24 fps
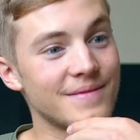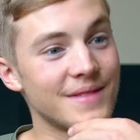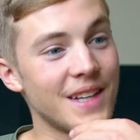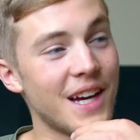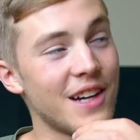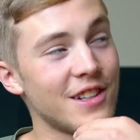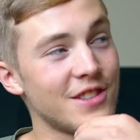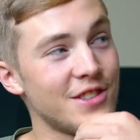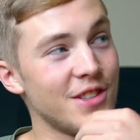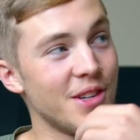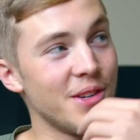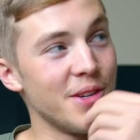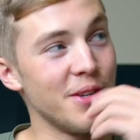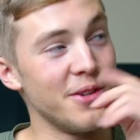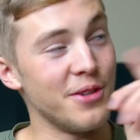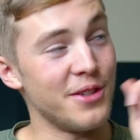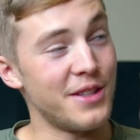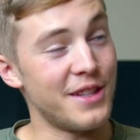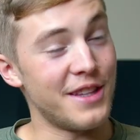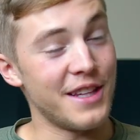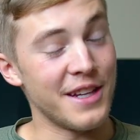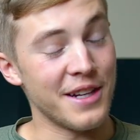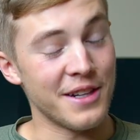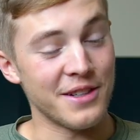I'll show
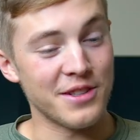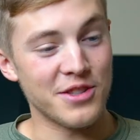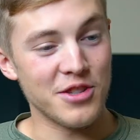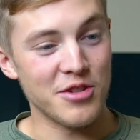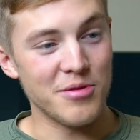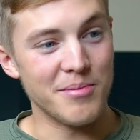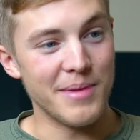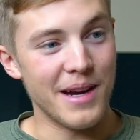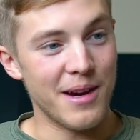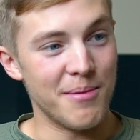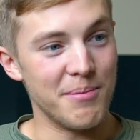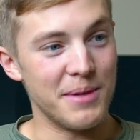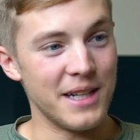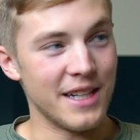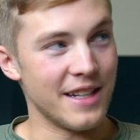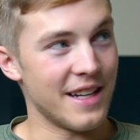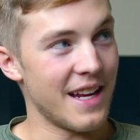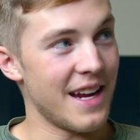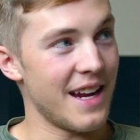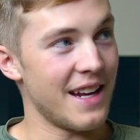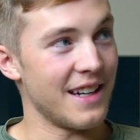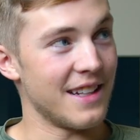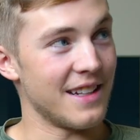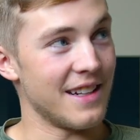you a thing or two about being
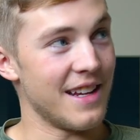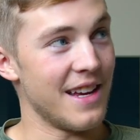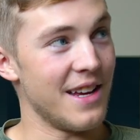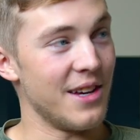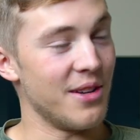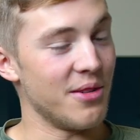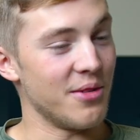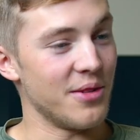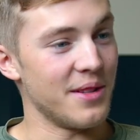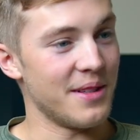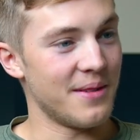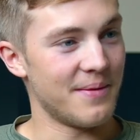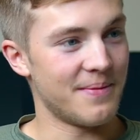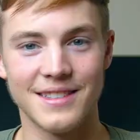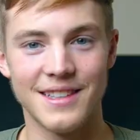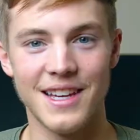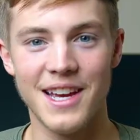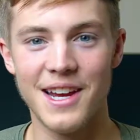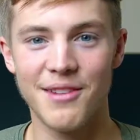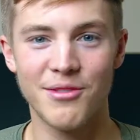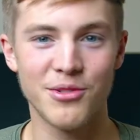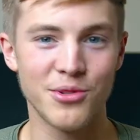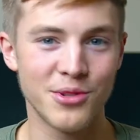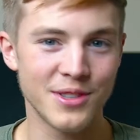hand and held.
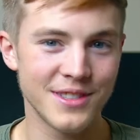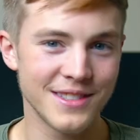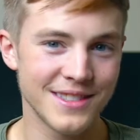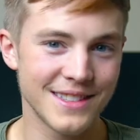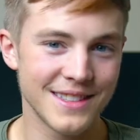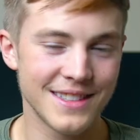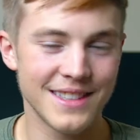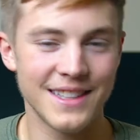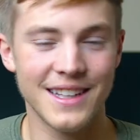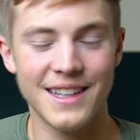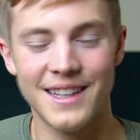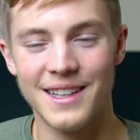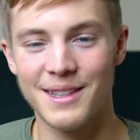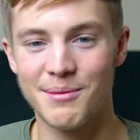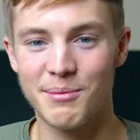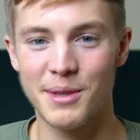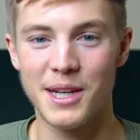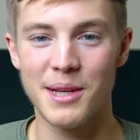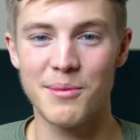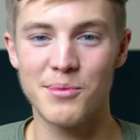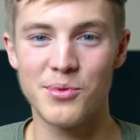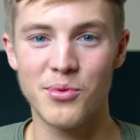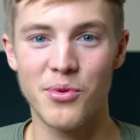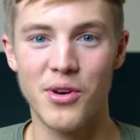Hey everyone,
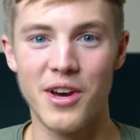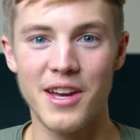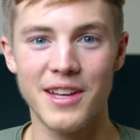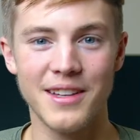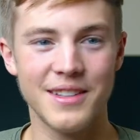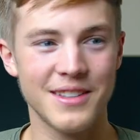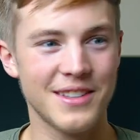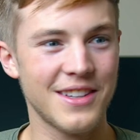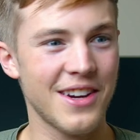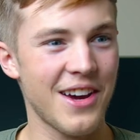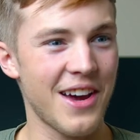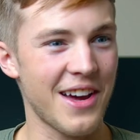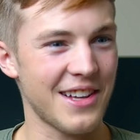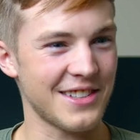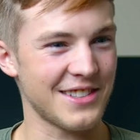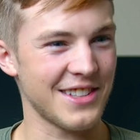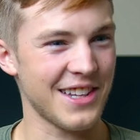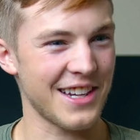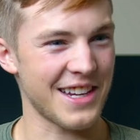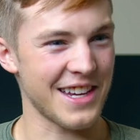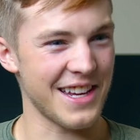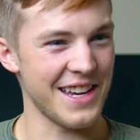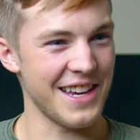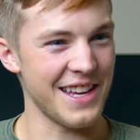my name's Wyatt. God, it's
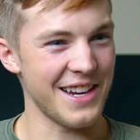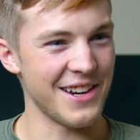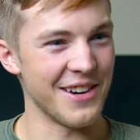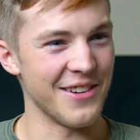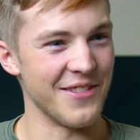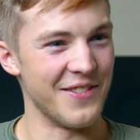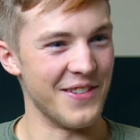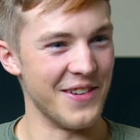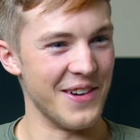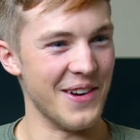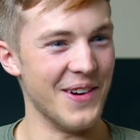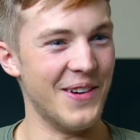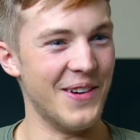like an interview.